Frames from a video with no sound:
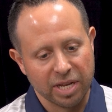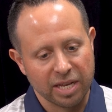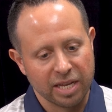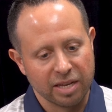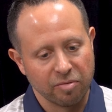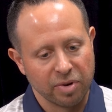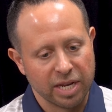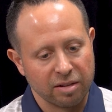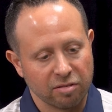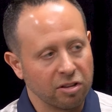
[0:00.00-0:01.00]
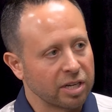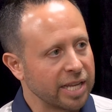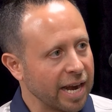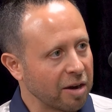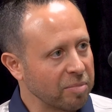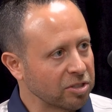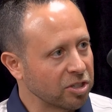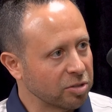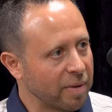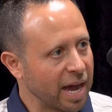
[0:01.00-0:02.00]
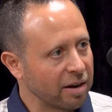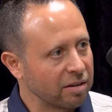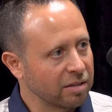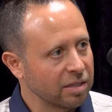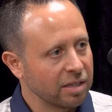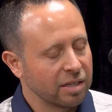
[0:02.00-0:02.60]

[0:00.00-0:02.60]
we looked at our business model